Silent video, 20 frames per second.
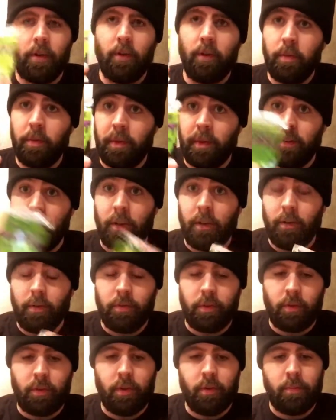I'll open a Tales
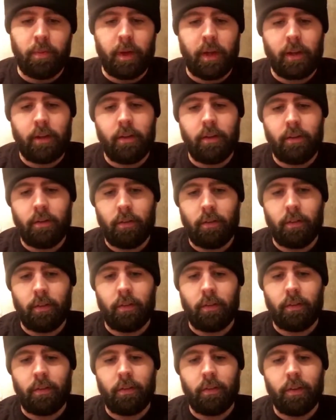from the Crypt pack
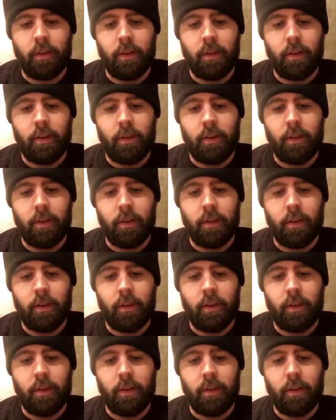since